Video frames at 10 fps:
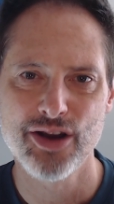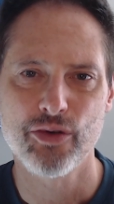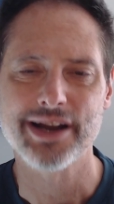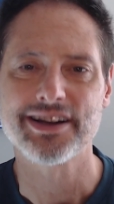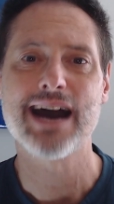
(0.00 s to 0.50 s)

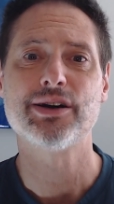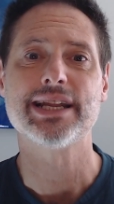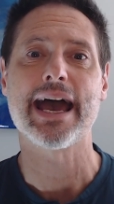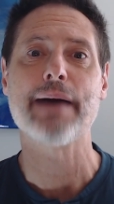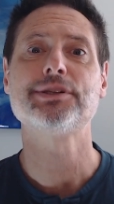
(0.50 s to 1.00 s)
We are now
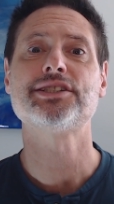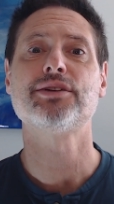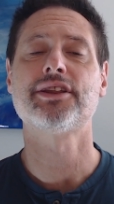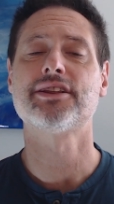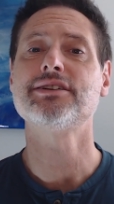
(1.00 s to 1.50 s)
in
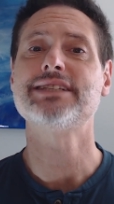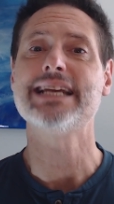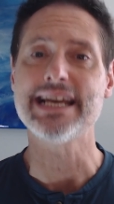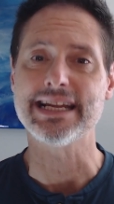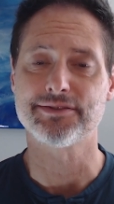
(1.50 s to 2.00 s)
episode
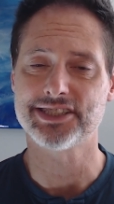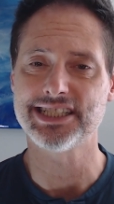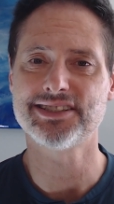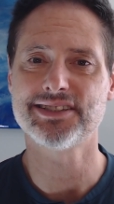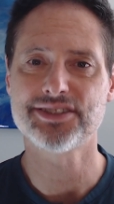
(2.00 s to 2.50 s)
13 of
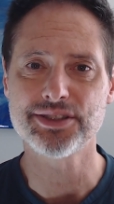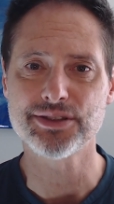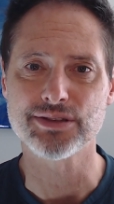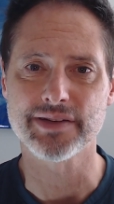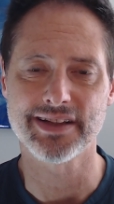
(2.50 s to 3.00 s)
season
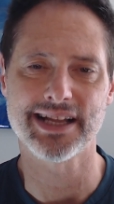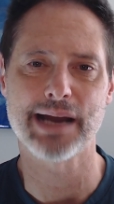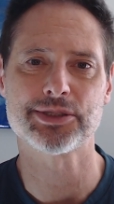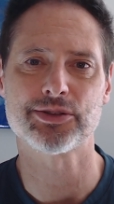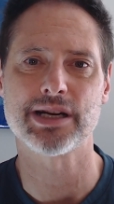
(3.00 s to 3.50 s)
2 of the
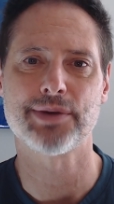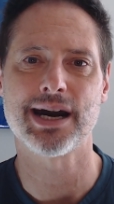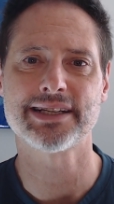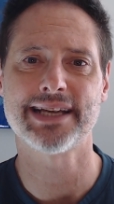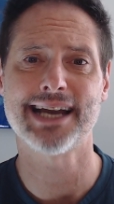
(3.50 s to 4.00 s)
Glamptuary
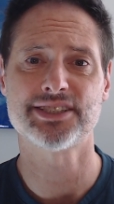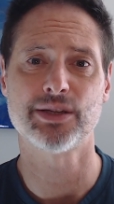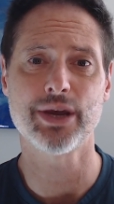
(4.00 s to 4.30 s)
Podcast,